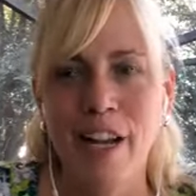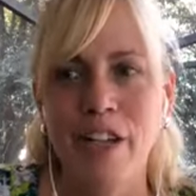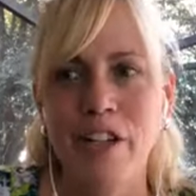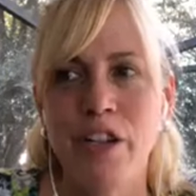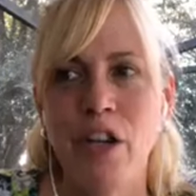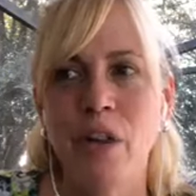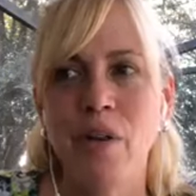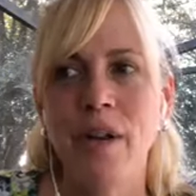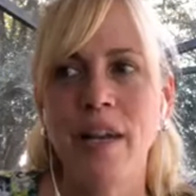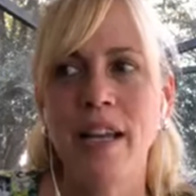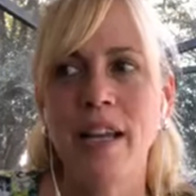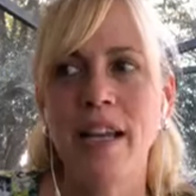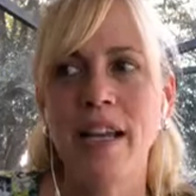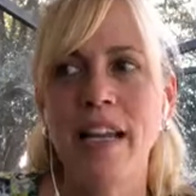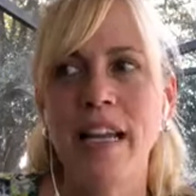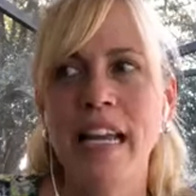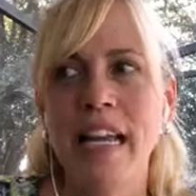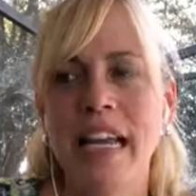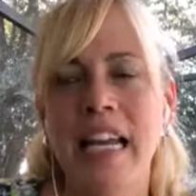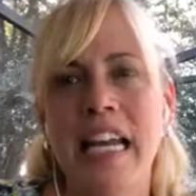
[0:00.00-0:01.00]
So
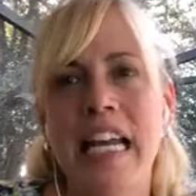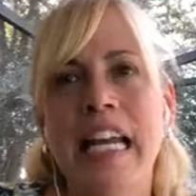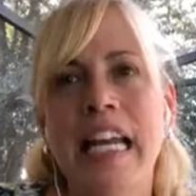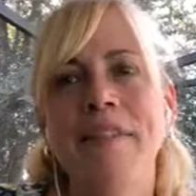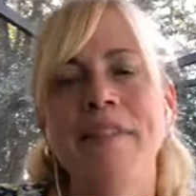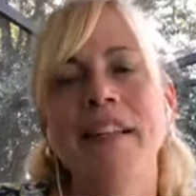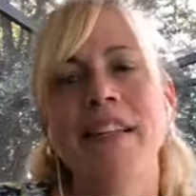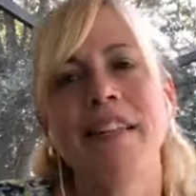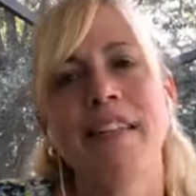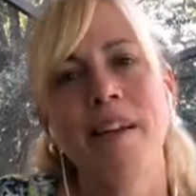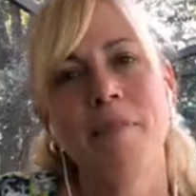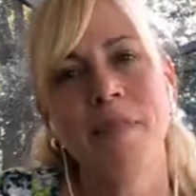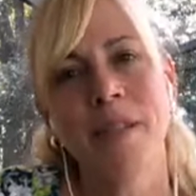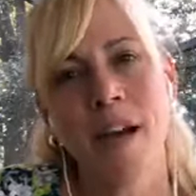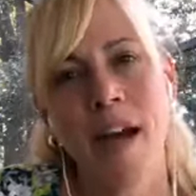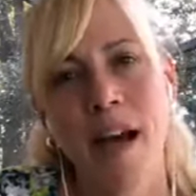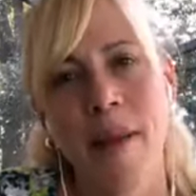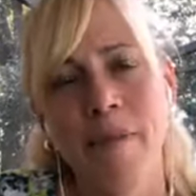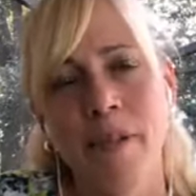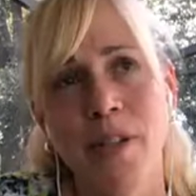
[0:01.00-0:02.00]
even
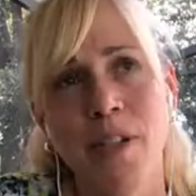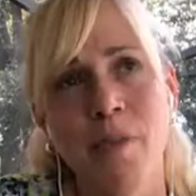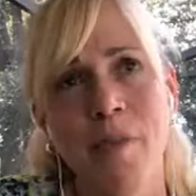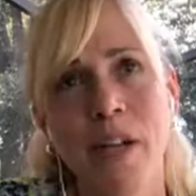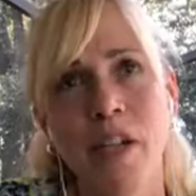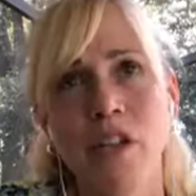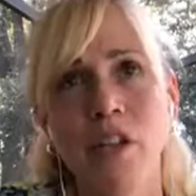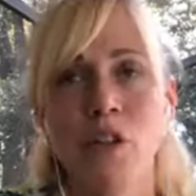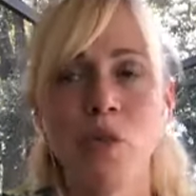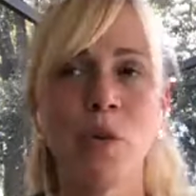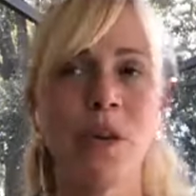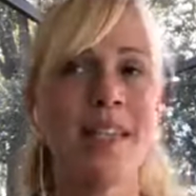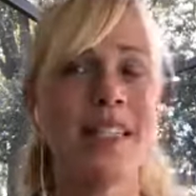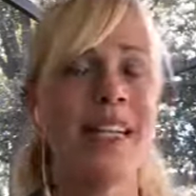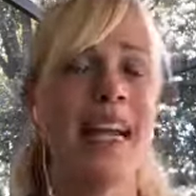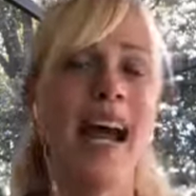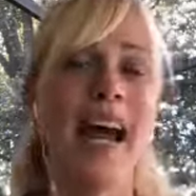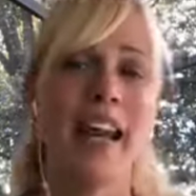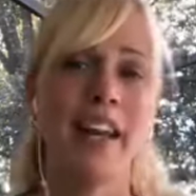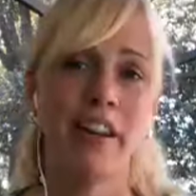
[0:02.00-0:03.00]
sometimes, especially towards
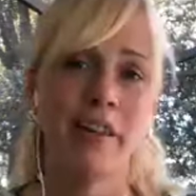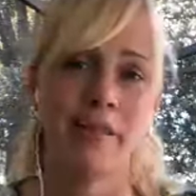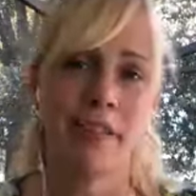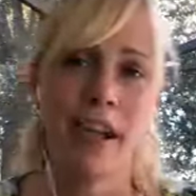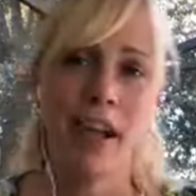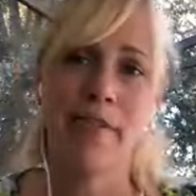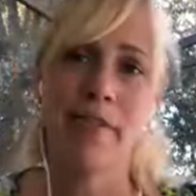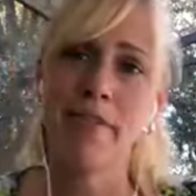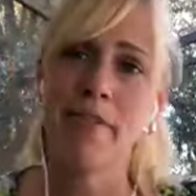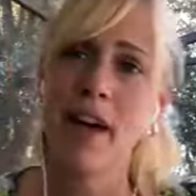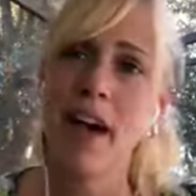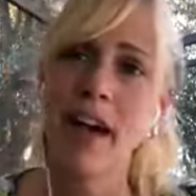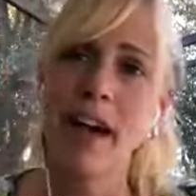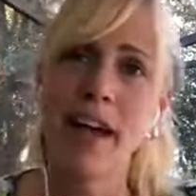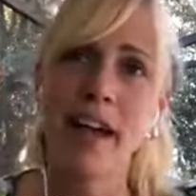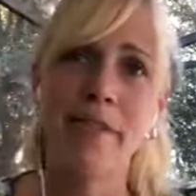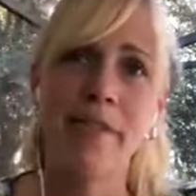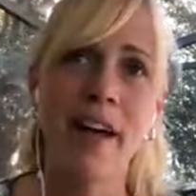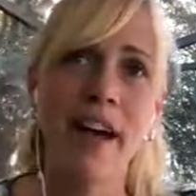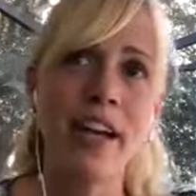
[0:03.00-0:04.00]
the end of life,
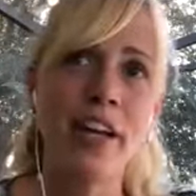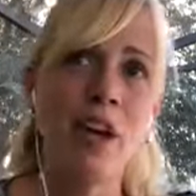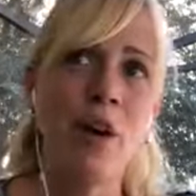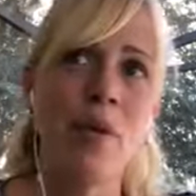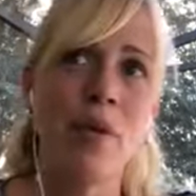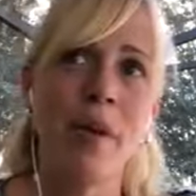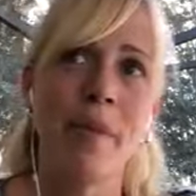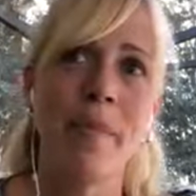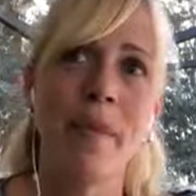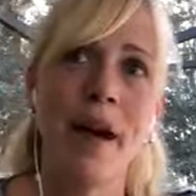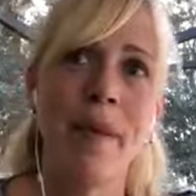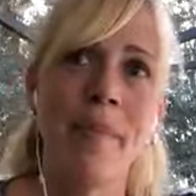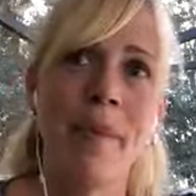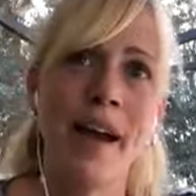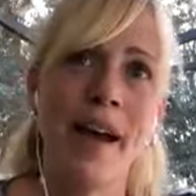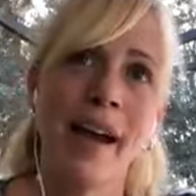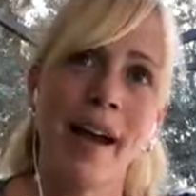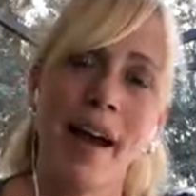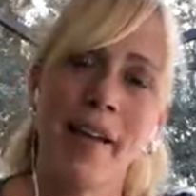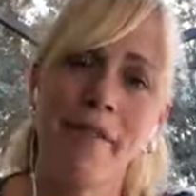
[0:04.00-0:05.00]
if I know that my
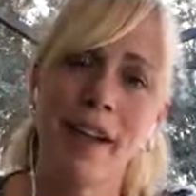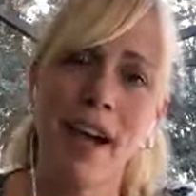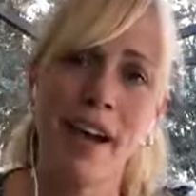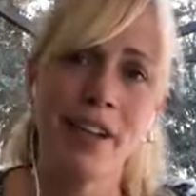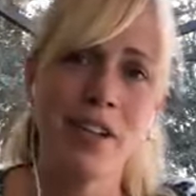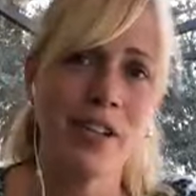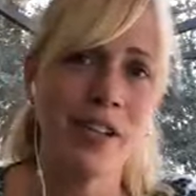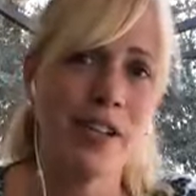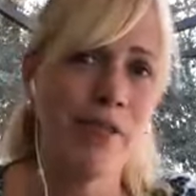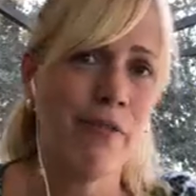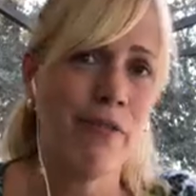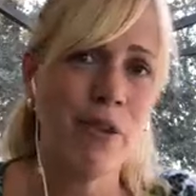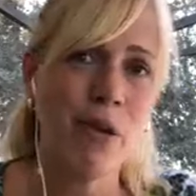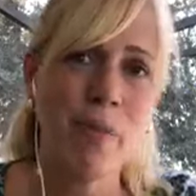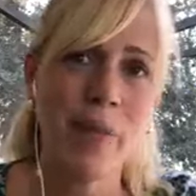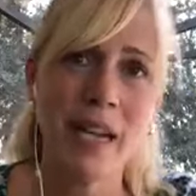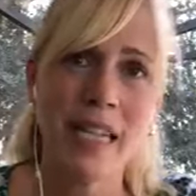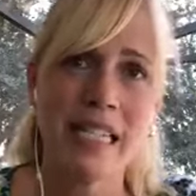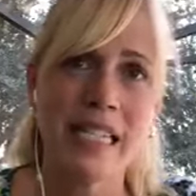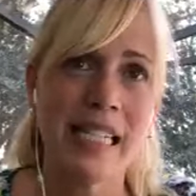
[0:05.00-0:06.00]
pet, I've got just a few
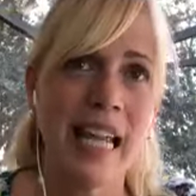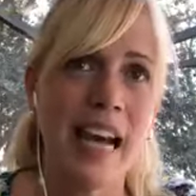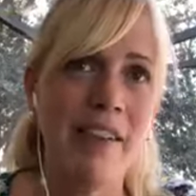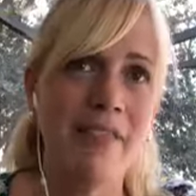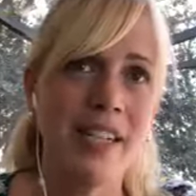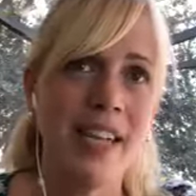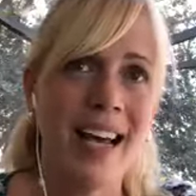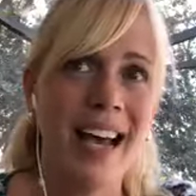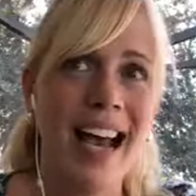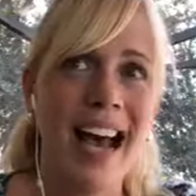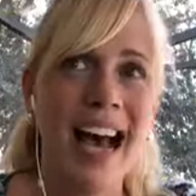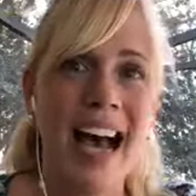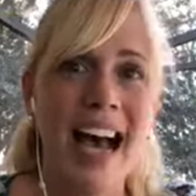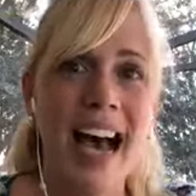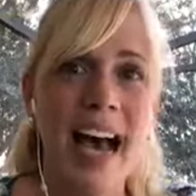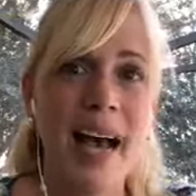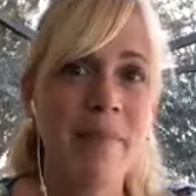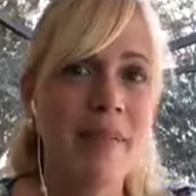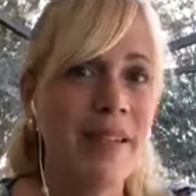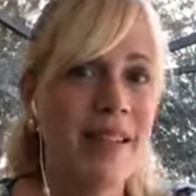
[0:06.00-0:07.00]
months left,
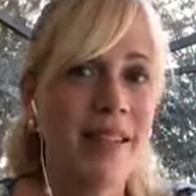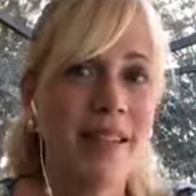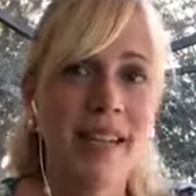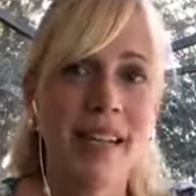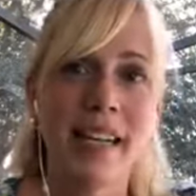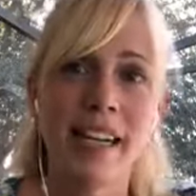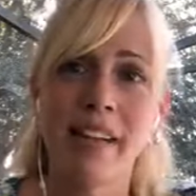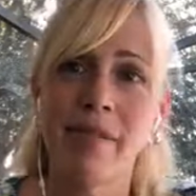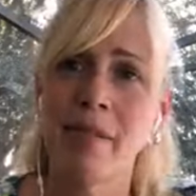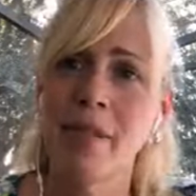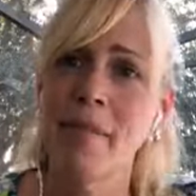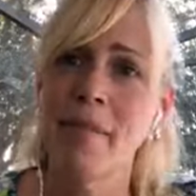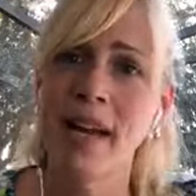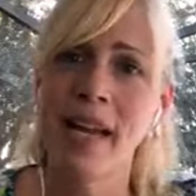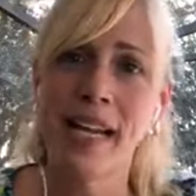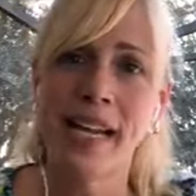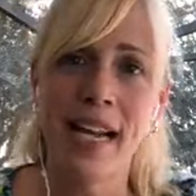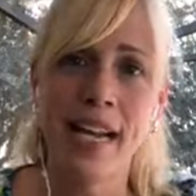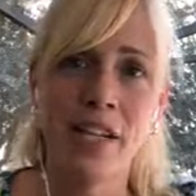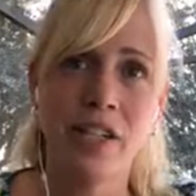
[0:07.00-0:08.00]
I'm still going to give them the
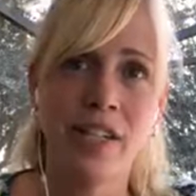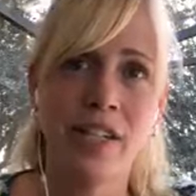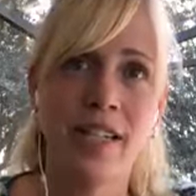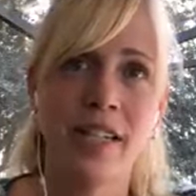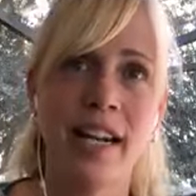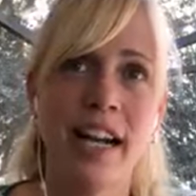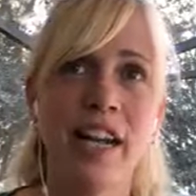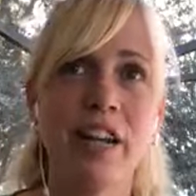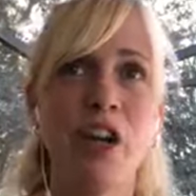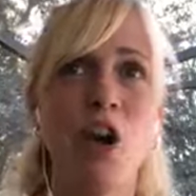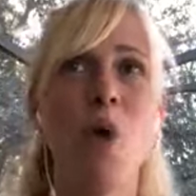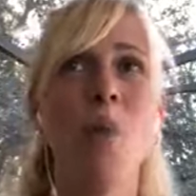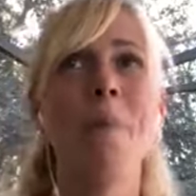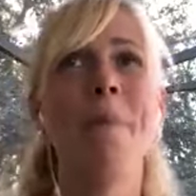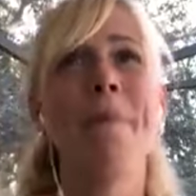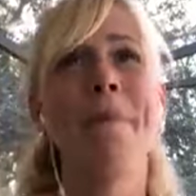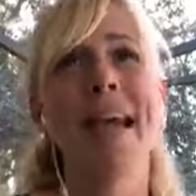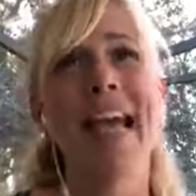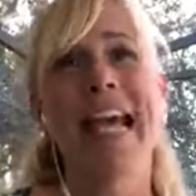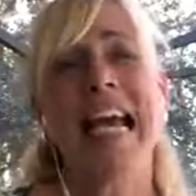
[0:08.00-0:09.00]
medications that I know
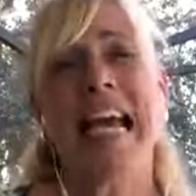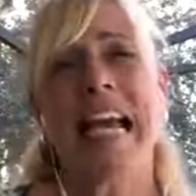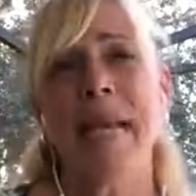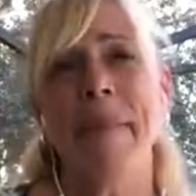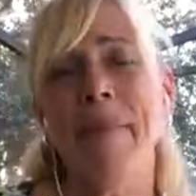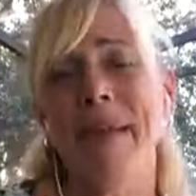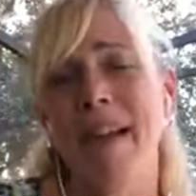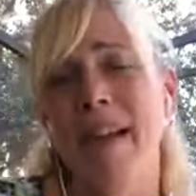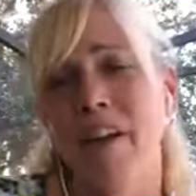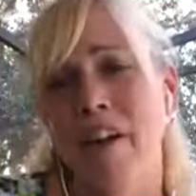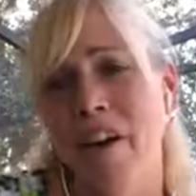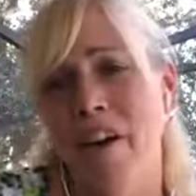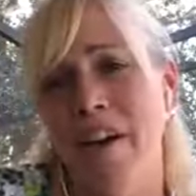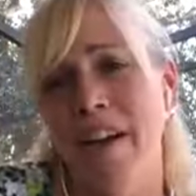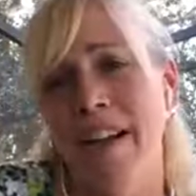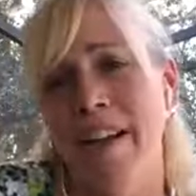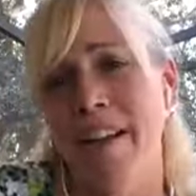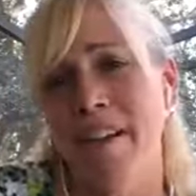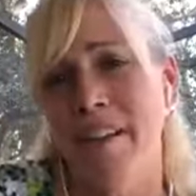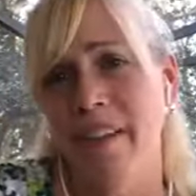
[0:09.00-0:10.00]
may be
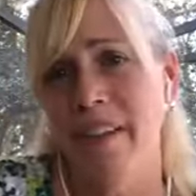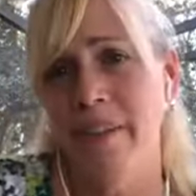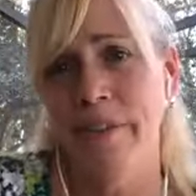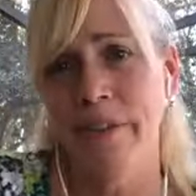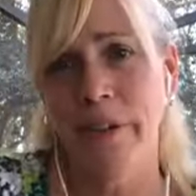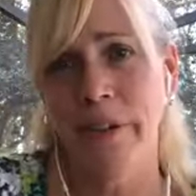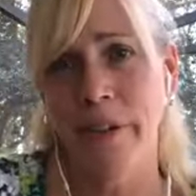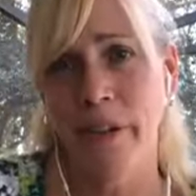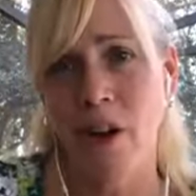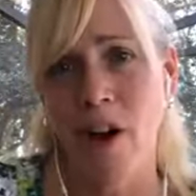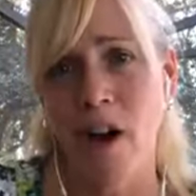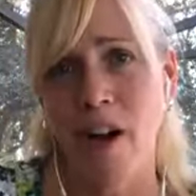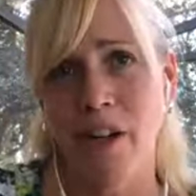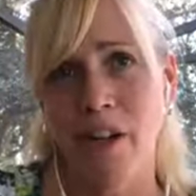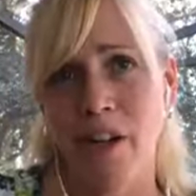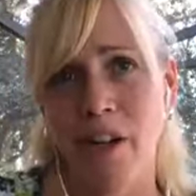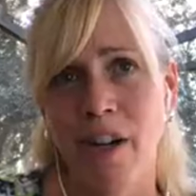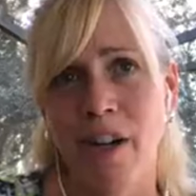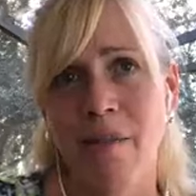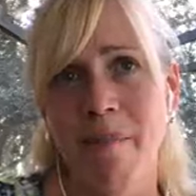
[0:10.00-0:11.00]
hurting their liver long
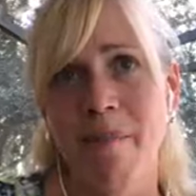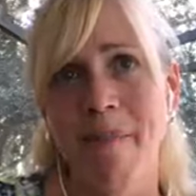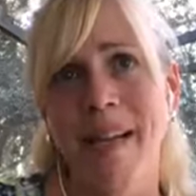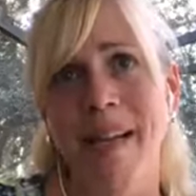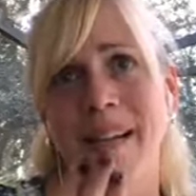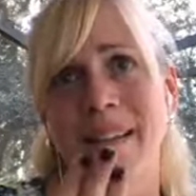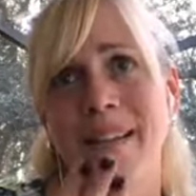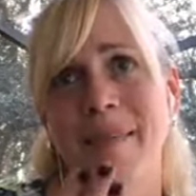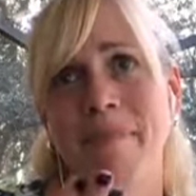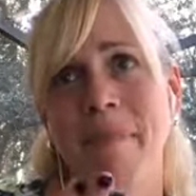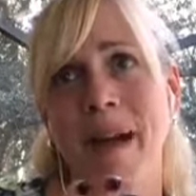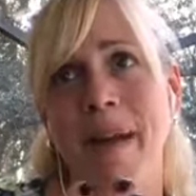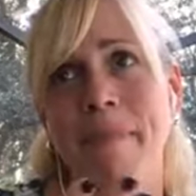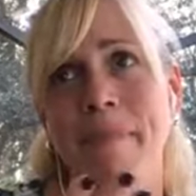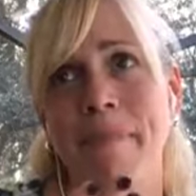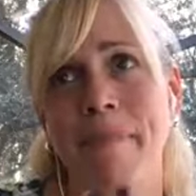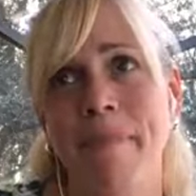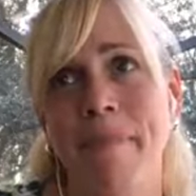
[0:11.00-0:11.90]
term, because my